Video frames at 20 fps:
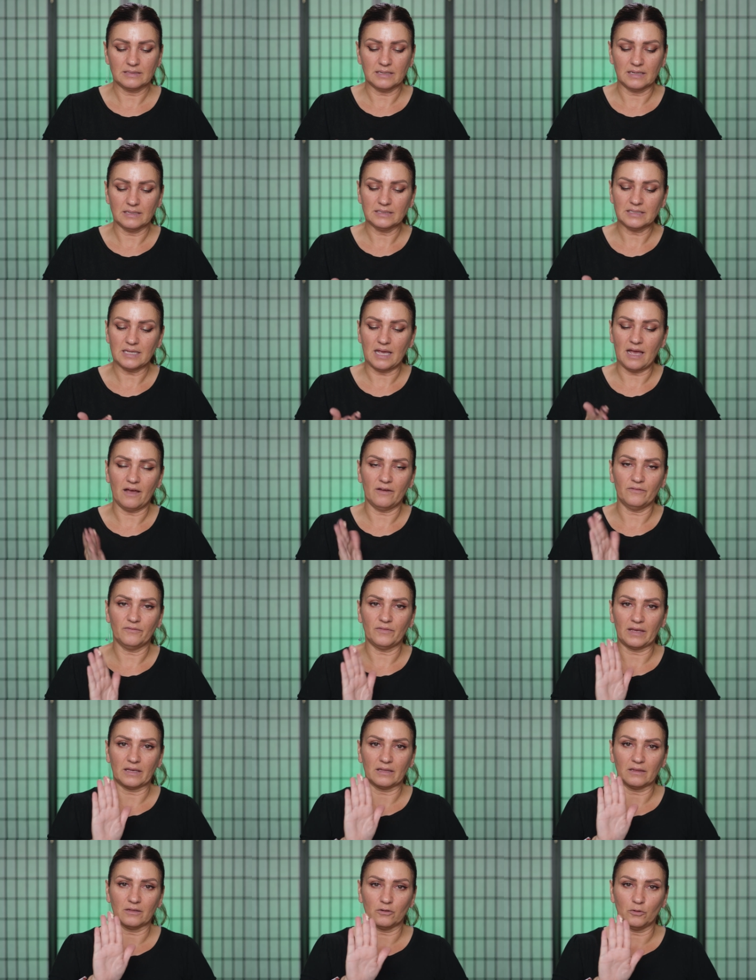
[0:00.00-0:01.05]
does have
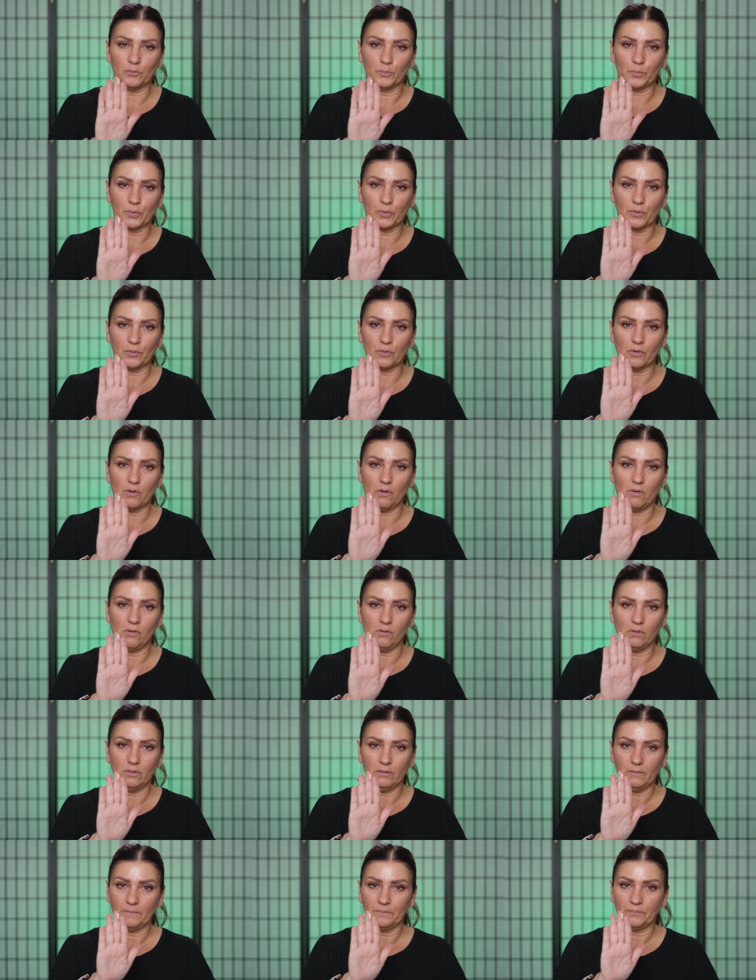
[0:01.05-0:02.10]
like little
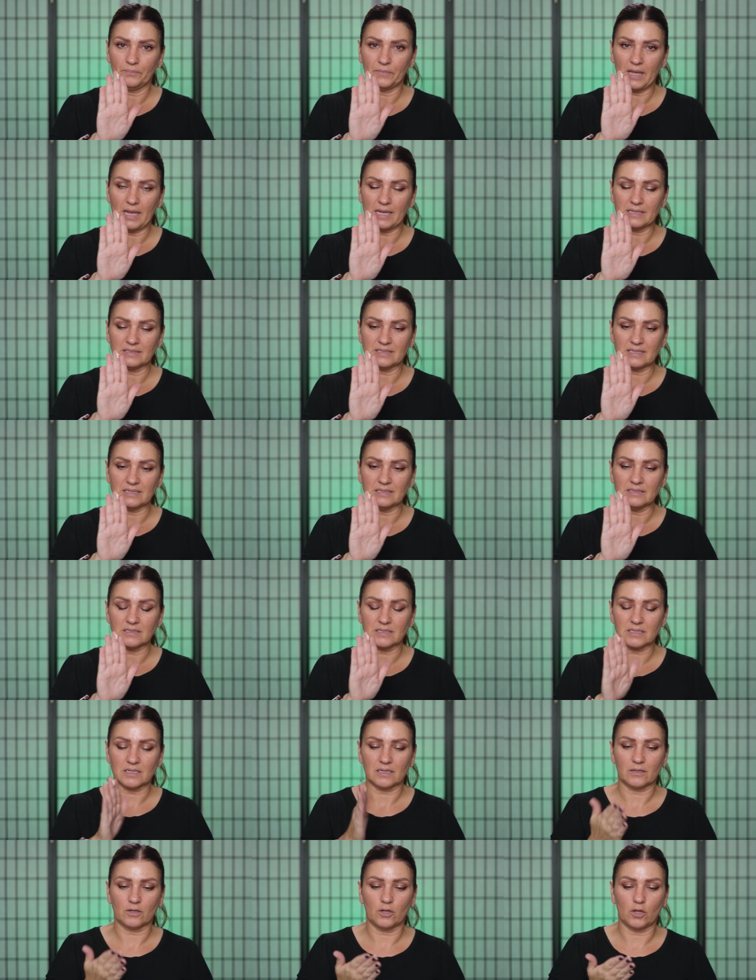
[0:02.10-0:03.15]
pearl
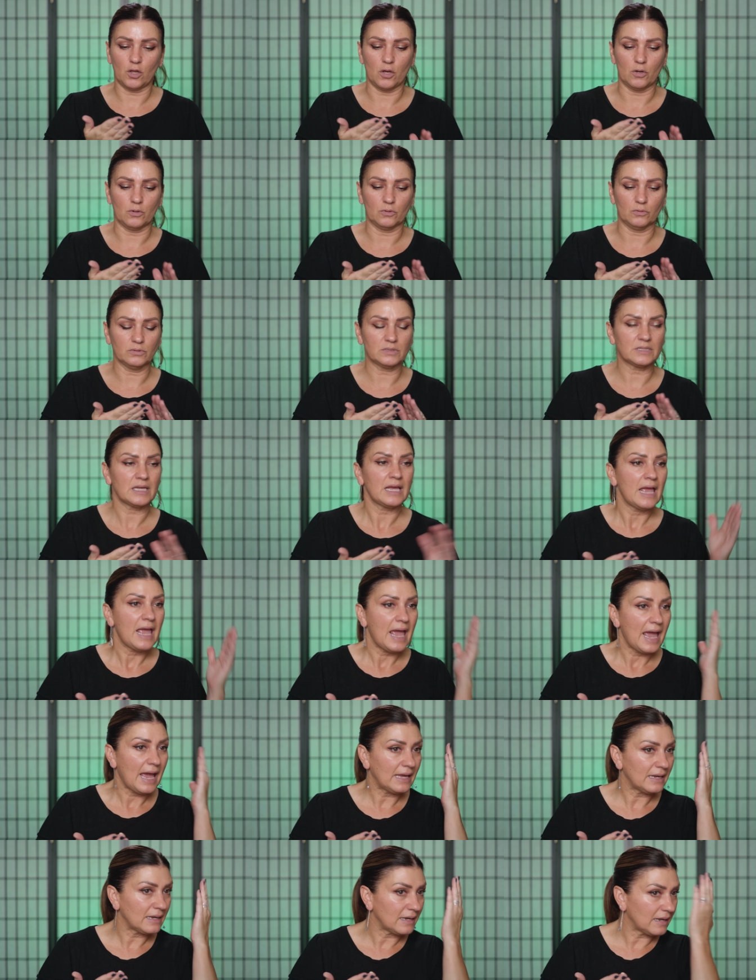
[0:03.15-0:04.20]
essence glows.
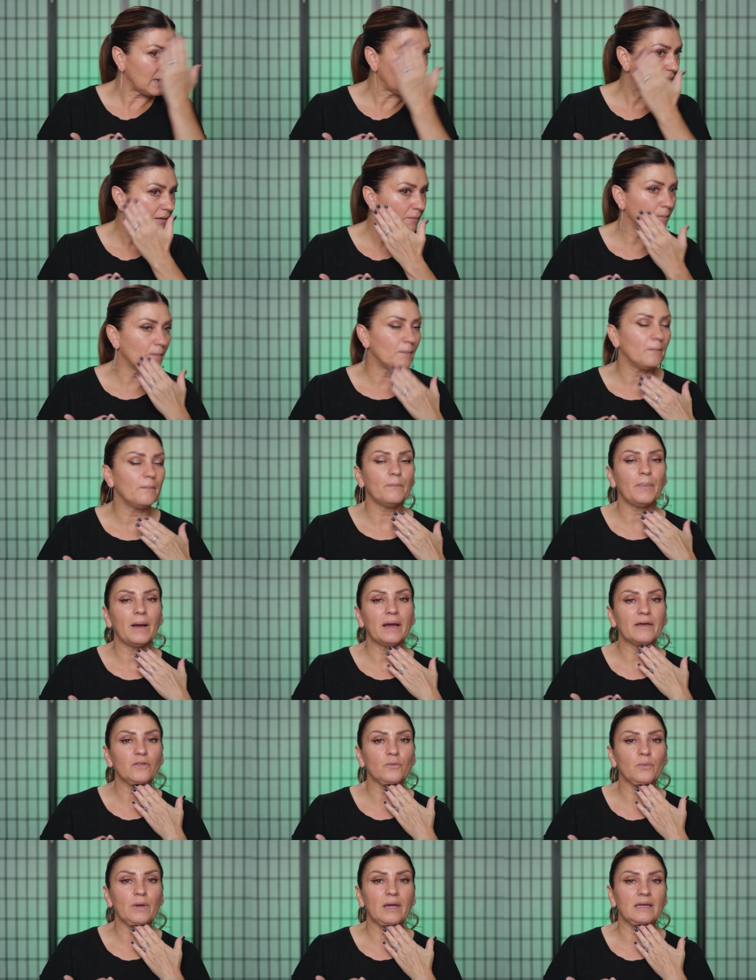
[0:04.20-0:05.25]
And by
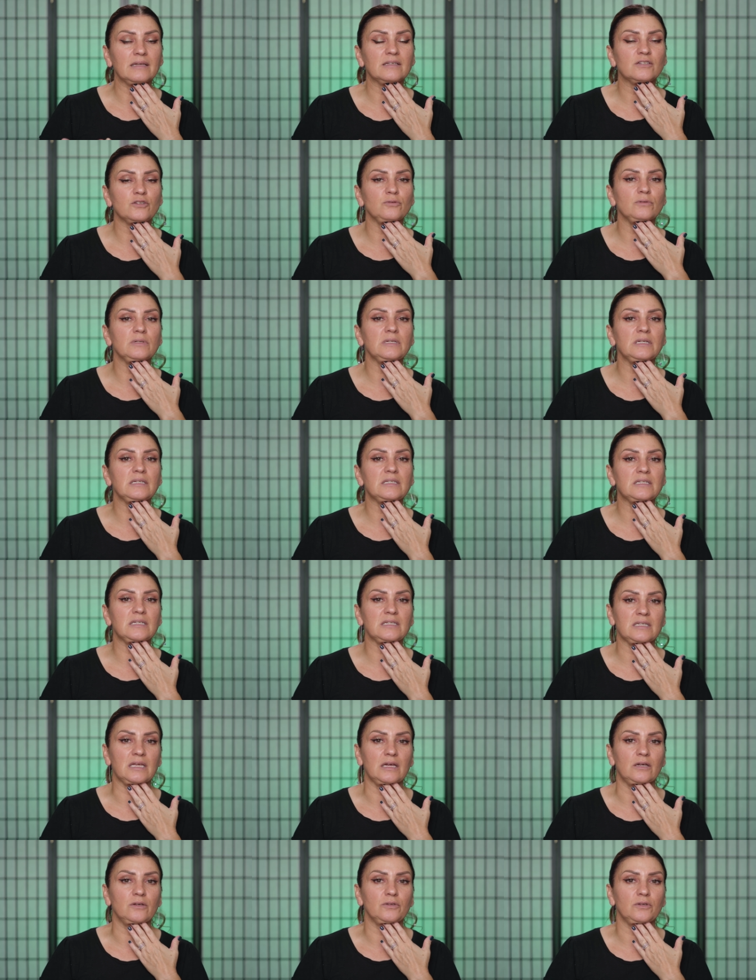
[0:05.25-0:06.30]
the way, I do need to
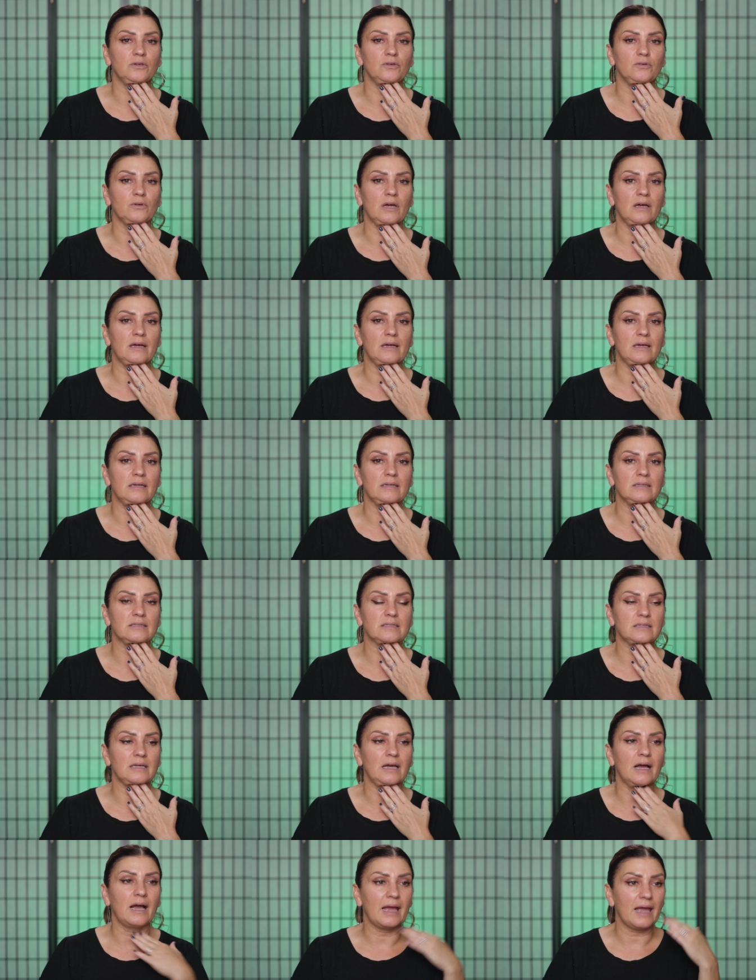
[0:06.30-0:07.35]
tell you
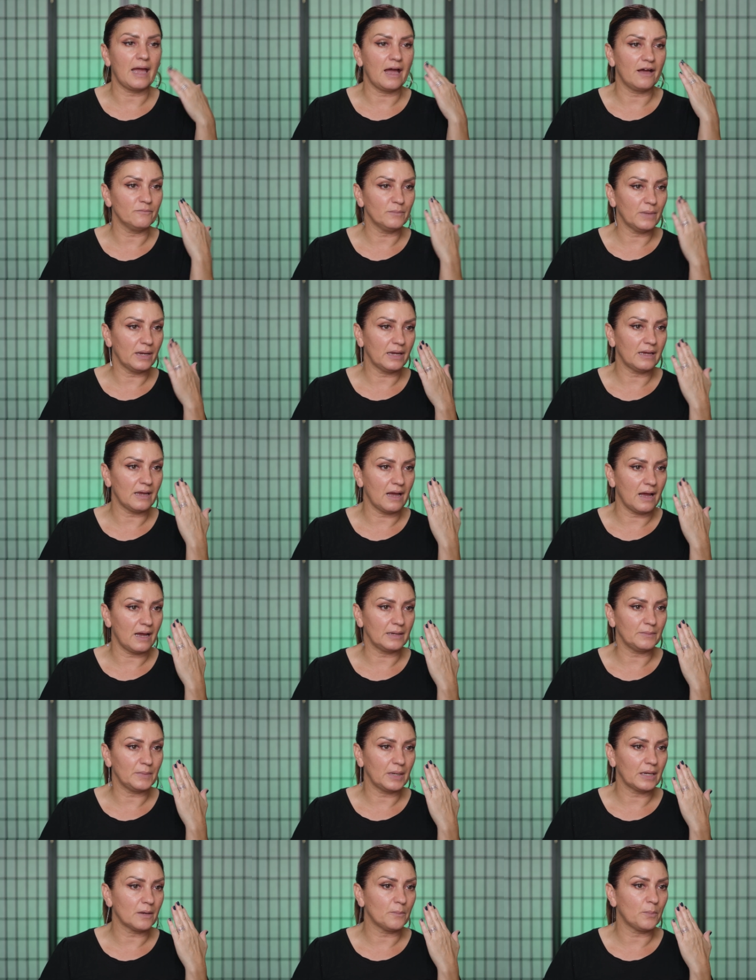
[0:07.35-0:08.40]
guys, I have my eye
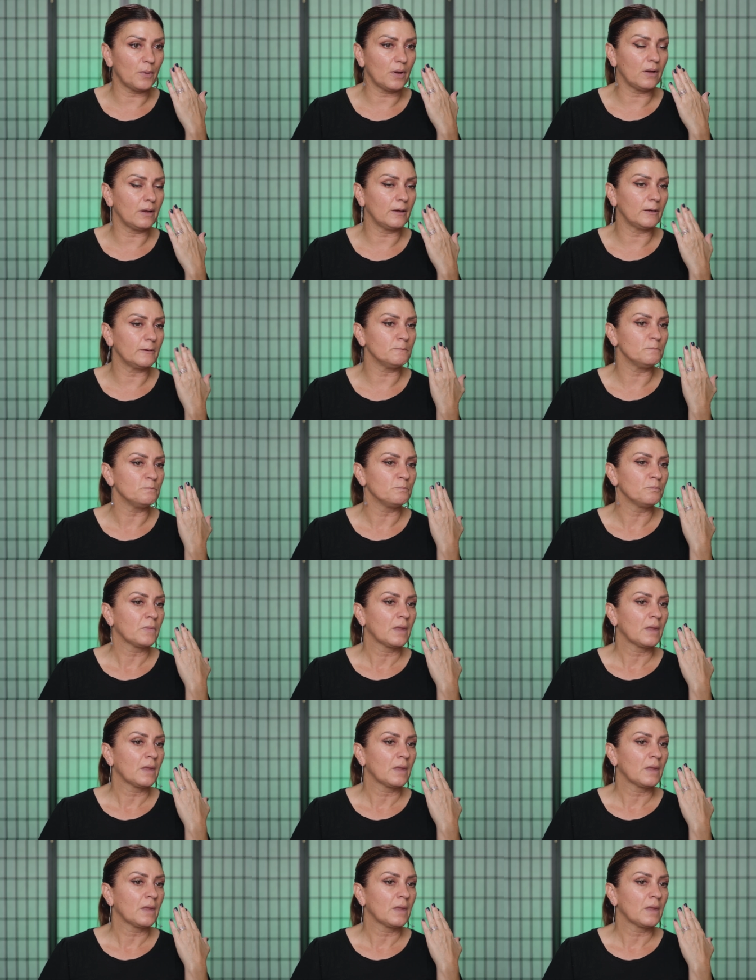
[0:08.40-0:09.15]
makeup on.